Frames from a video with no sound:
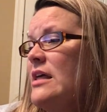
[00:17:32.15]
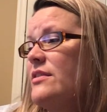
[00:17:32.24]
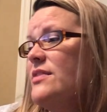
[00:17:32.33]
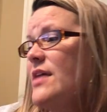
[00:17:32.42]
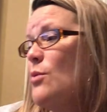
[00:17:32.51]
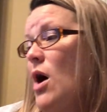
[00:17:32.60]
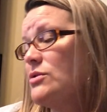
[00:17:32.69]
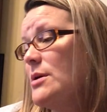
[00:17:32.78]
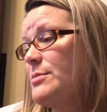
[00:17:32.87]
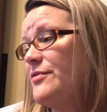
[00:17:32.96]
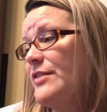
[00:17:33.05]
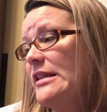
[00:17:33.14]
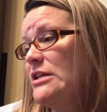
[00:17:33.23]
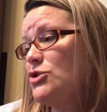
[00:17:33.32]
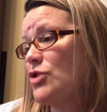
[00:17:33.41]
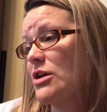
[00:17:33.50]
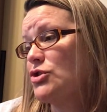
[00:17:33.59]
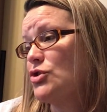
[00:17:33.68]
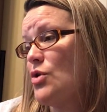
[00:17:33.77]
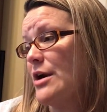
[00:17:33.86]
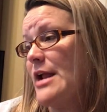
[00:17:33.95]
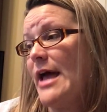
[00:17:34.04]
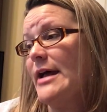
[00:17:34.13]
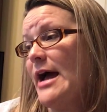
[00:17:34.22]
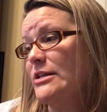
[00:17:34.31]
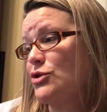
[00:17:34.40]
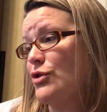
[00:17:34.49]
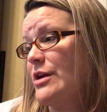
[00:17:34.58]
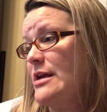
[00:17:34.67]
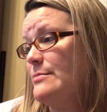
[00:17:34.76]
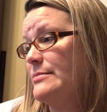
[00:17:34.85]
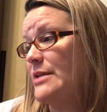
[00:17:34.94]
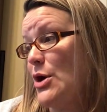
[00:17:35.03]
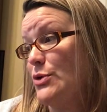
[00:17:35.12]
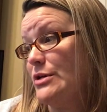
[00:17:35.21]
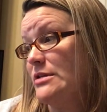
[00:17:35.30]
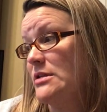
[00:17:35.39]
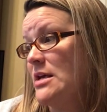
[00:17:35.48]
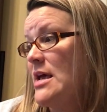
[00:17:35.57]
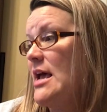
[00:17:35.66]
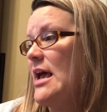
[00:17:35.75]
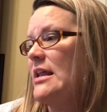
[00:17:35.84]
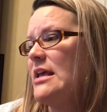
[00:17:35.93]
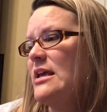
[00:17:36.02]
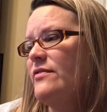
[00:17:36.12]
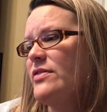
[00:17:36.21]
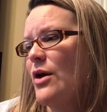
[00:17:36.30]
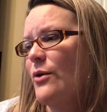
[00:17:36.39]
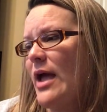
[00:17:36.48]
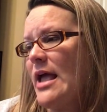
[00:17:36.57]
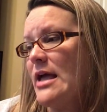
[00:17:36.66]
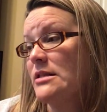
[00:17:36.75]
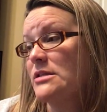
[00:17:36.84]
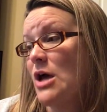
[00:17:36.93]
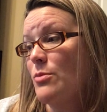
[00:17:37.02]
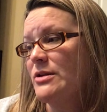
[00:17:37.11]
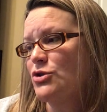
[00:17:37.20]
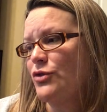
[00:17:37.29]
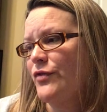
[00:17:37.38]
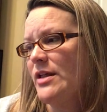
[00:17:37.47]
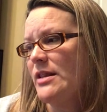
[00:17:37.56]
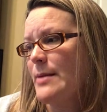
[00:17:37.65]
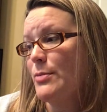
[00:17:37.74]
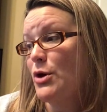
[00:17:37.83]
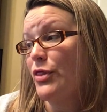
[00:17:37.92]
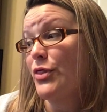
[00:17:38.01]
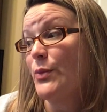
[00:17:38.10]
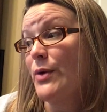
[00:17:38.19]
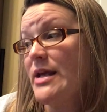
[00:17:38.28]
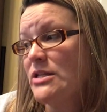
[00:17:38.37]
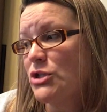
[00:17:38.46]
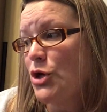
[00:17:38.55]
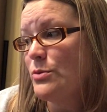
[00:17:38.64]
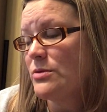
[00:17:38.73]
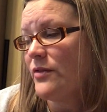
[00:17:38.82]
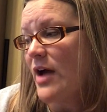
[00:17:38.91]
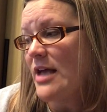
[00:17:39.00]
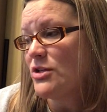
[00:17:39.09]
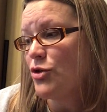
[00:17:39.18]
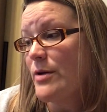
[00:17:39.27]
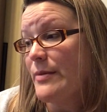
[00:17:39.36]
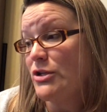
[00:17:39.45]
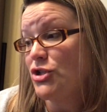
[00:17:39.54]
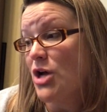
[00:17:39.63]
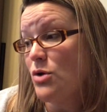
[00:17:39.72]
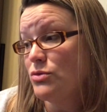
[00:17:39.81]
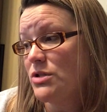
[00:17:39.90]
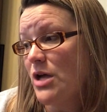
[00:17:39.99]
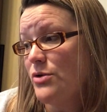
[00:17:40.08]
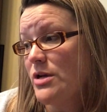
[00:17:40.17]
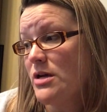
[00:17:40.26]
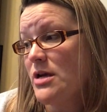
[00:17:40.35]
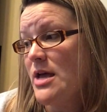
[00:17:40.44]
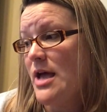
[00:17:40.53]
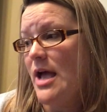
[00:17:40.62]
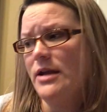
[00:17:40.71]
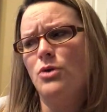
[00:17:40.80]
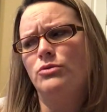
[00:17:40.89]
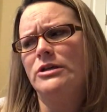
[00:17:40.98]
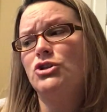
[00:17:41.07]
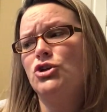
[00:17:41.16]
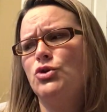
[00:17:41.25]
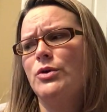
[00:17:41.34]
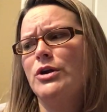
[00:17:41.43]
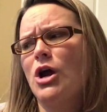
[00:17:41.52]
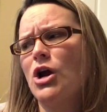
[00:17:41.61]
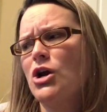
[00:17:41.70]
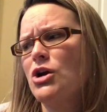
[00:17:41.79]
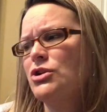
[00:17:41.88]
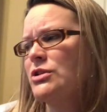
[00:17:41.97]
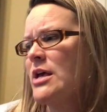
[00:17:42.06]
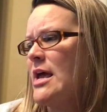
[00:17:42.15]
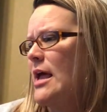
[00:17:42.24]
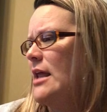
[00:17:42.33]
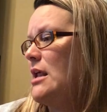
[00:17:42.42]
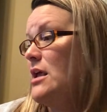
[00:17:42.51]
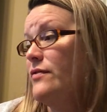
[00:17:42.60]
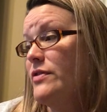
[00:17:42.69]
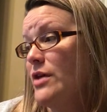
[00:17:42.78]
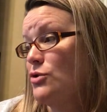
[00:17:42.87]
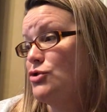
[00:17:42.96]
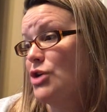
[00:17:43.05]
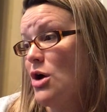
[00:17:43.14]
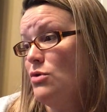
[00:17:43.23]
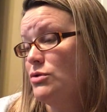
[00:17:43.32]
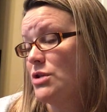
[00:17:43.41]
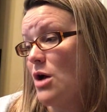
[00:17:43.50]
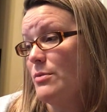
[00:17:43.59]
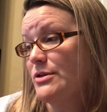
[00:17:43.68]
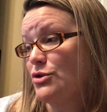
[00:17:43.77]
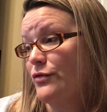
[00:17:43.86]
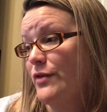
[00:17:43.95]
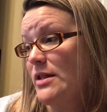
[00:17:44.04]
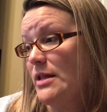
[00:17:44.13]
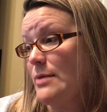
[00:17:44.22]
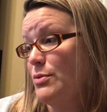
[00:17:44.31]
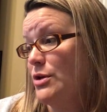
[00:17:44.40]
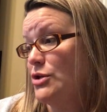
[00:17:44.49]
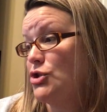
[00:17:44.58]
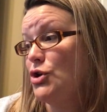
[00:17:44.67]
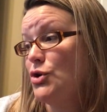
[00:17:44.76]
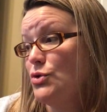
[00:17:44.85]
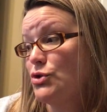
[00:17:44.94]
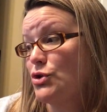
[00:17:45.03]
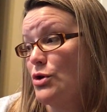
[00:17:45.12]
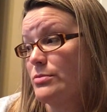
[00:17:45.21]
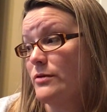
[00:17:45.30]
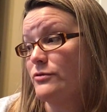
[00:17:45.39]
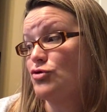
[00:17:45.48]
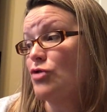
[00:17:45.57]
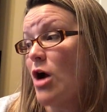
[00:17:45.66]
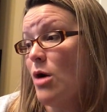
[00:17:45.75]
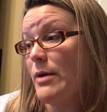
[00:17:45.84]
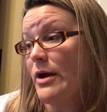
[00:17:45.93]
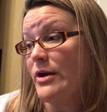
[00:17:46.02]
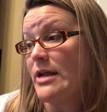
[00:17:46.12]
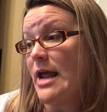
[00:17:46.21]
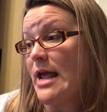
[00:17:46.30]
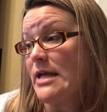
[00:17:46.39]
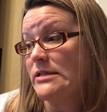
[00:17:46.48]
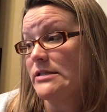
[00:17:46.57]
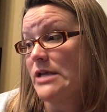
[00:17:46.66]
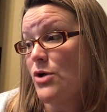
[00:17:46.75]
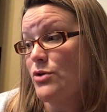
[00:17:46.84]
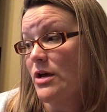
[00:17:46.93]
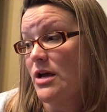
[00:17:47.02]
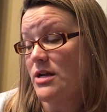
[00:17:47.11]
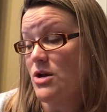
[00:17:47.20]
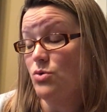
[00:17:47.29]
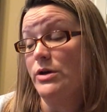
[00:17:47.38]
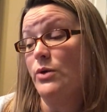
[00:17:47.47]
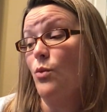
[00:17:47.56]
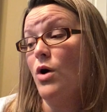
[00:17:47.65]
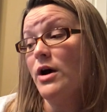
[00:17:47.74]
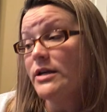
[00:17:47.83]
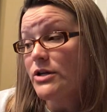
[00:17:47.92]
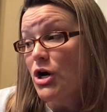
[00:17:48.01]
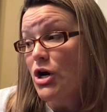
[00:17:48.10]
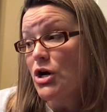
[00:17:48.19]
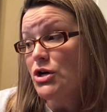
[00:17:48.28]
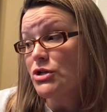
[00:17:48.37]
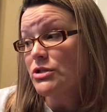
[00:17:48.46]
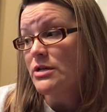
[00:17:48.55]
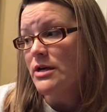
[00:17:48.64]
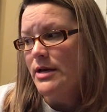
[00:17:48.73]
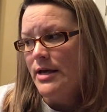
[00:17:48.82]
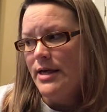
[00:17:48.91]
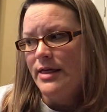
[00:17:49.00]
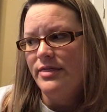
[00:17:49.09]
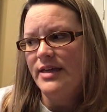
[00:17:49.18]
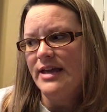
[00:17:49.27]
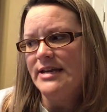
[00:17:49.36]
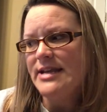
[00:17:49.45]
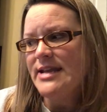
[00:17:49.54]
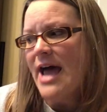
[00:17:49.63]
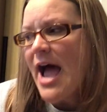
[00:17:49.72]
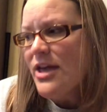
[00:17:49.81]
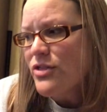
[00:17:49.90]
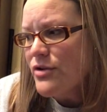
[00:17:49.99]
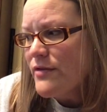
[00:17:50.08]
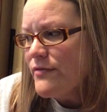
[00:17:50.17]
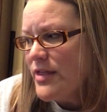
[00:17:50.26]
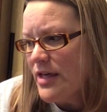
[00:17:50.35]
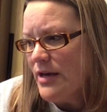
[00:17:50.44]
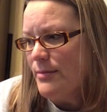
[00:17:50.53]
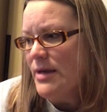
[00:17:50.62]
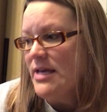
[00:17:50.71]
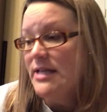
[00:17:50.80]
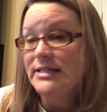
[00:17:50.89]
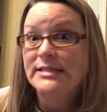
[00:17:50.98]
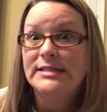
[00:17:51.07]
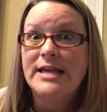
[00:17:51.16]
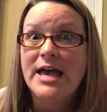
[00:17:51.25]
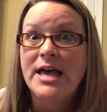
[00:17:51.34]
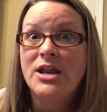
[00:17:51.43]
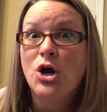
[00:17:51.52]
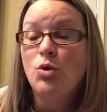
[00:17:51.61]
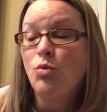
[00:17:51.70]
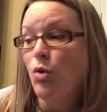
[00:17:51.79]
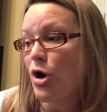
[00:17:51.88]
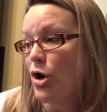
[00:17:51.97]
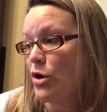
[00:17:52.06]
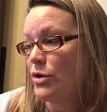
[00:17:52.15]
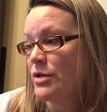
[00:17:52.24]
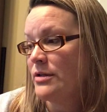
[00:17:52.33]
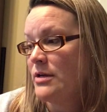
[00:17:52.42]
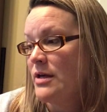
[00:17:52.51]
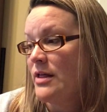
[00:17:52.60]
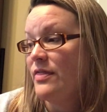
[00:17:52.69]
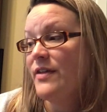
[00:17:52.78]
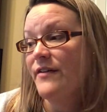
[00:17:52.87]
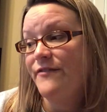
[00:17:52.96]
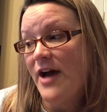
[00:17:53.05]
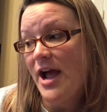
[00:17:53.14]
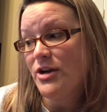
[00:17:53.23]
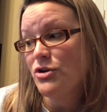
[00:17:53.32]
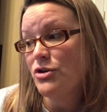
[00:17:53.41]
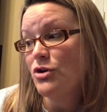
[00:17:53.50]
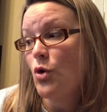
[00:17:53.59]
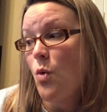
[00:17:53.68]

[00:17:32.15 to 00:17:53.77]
Then they walked up to Finley's drugstore and had ice cream, sodas, and even though Ann saw Mr. Finley put 3 scoops of ice cream in Joan's soda and only 2 in hers, and even though Joan saw Mr. Finley put 2 scoops of strawberry in Ann's soda and only 1 in hers, they neither of them said a word. The quarreleritis